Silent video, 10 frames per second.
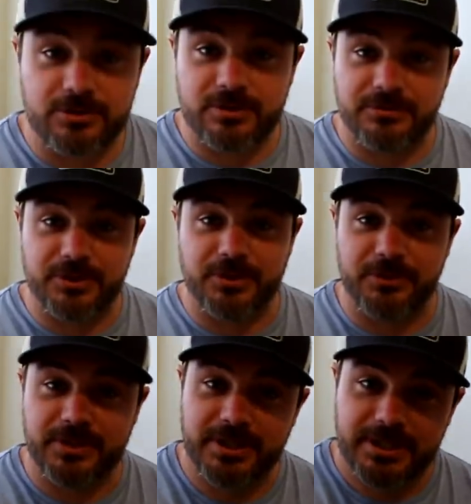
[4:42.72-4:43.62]
to
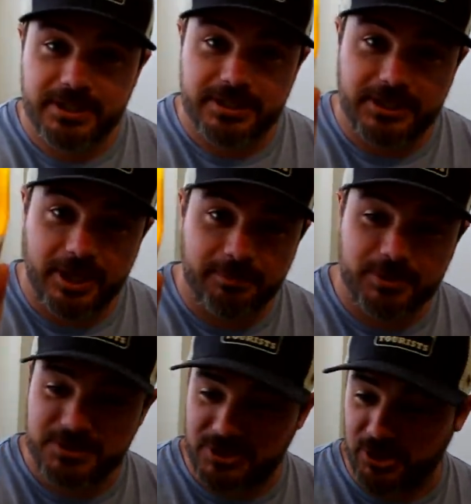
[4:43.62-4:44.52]
review
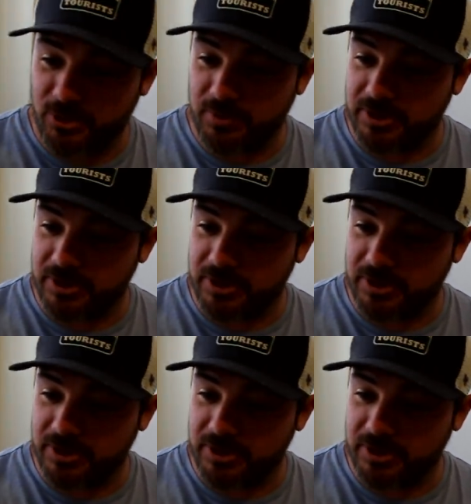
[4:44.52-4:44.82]
number two,